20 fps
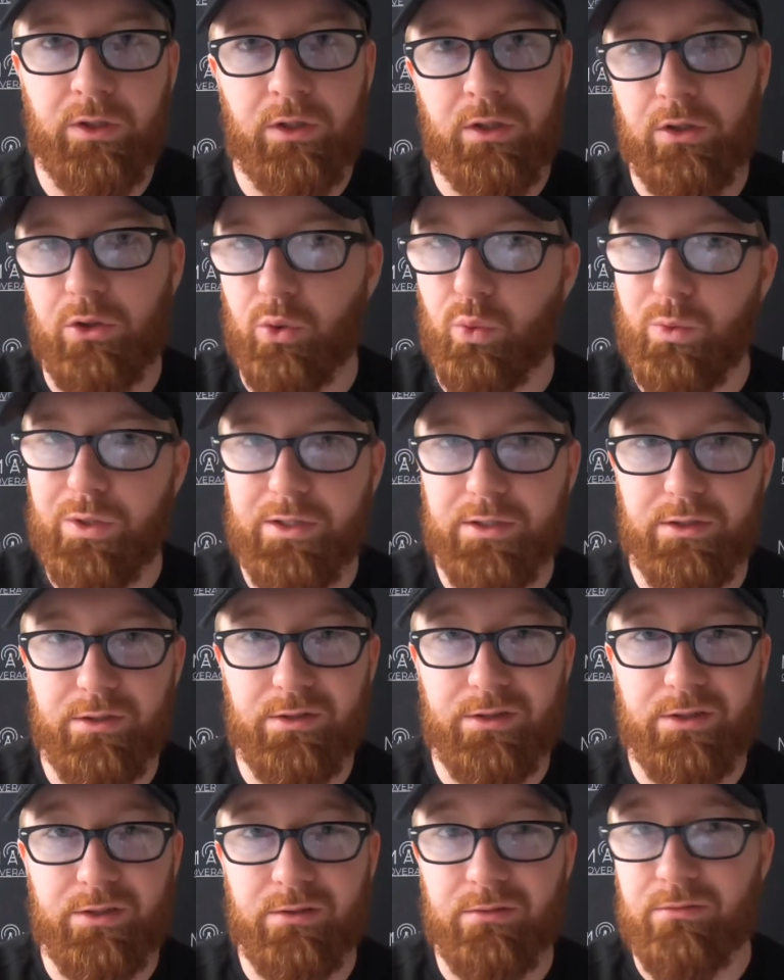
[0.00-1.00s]
The
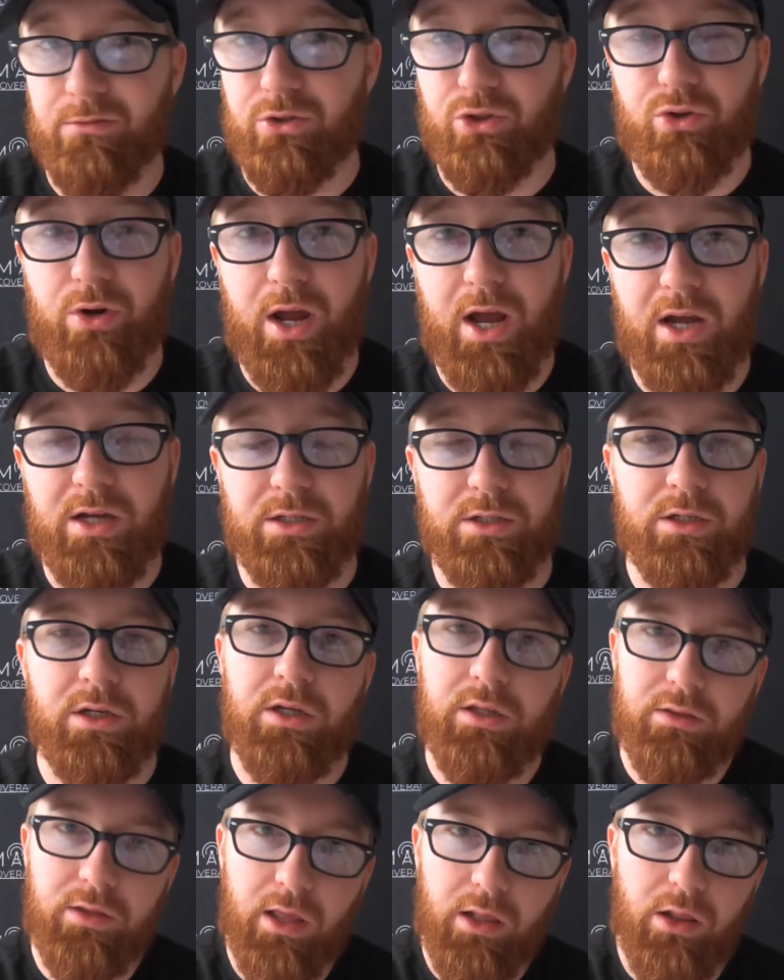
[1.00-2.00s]
Wizards, trash.
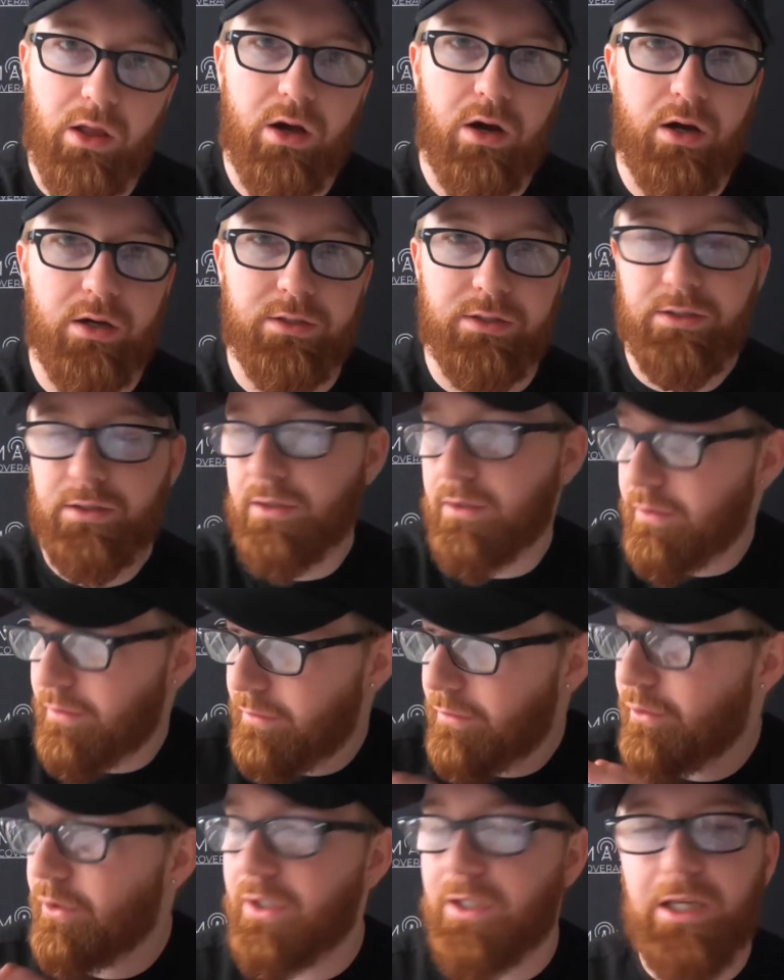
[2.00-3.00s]
They lost.
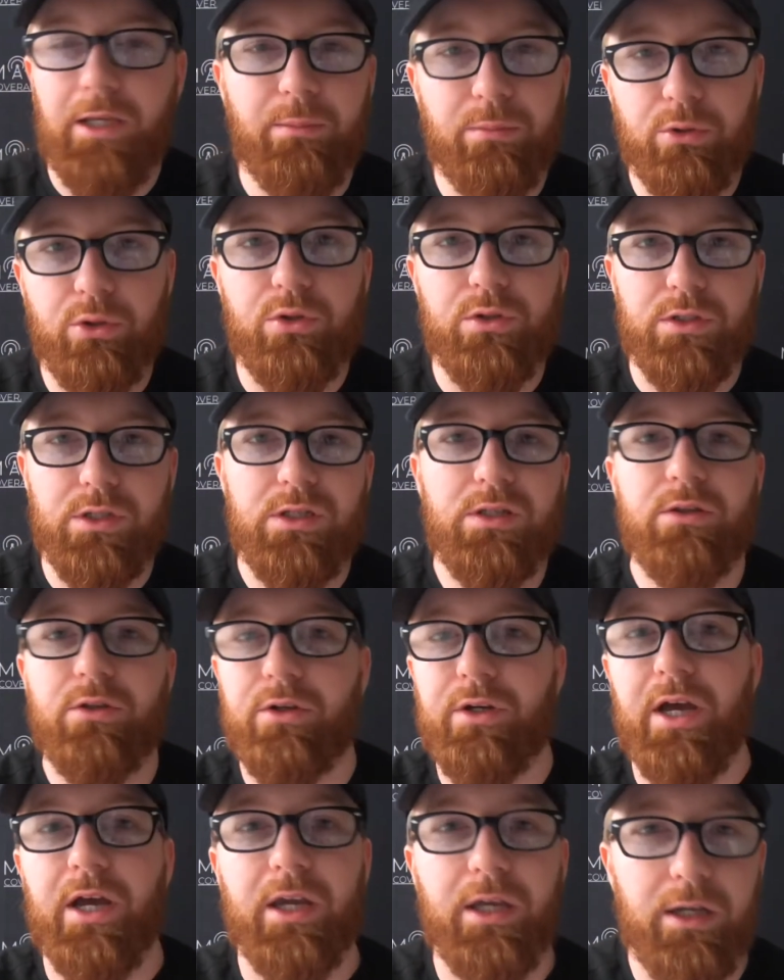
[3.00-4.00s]
They keep losing. They're
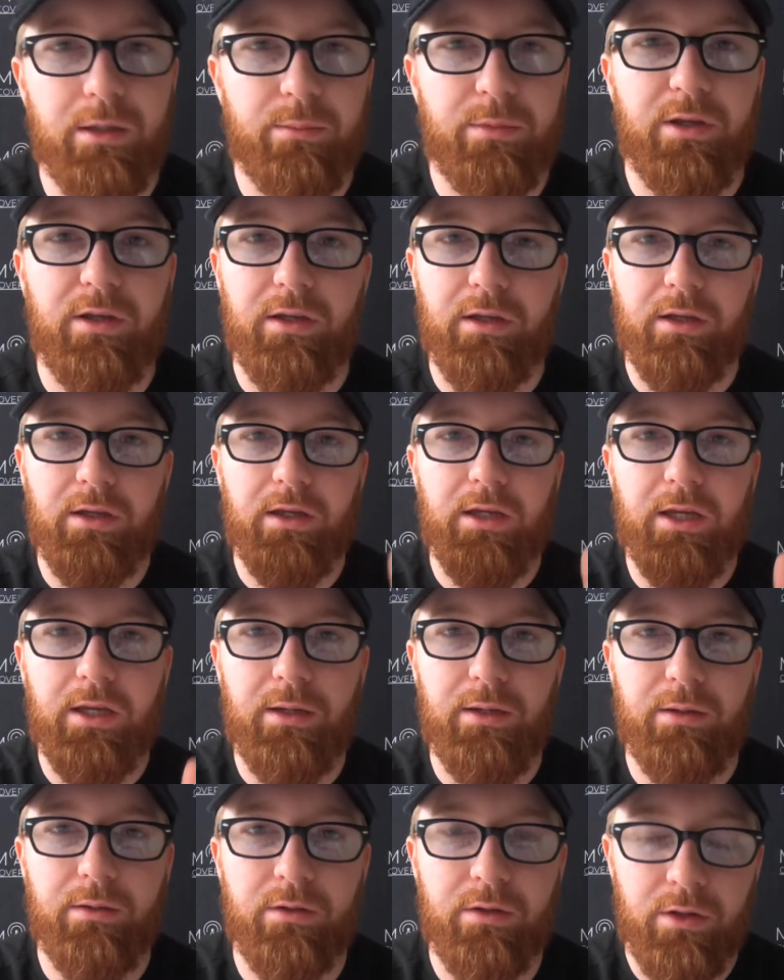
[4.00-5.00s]
not going to be in.